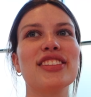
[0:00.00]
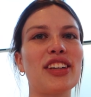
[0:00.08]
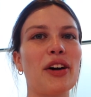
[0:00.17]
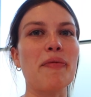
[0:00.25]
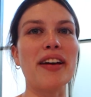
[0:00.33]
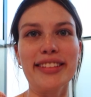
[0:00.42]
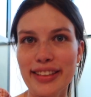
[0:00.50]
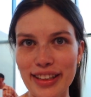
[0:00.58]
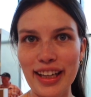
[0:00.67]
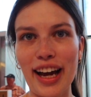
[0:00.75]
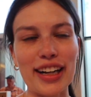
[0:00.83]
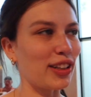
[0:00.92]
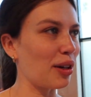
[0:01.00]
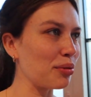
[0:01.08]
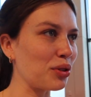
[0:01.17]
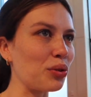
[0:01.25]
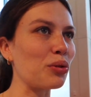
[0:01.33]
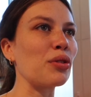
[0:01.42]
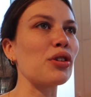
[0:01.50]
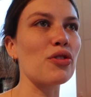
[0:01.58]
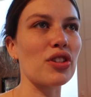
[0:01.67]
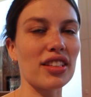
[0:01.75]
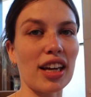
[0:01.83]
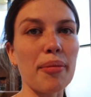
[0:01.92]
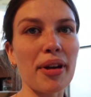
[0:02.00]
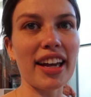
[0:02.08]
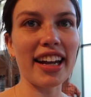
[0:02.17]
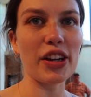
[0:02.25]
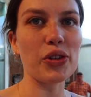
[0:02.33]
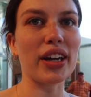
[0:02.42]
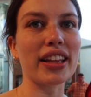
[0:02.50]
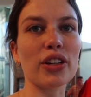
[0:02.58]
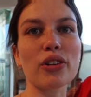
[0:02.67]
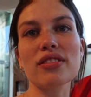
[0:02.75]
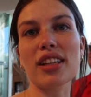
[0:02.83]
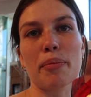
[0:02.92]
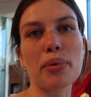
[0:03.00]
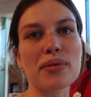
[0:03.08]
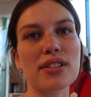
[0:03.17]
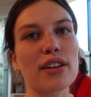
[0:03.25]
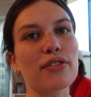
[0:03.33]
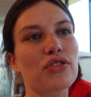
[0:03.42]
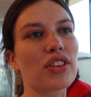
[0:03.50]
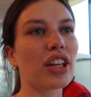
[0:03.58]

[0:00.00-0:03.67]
So basically at Club Cool, you just come in and you get little samples of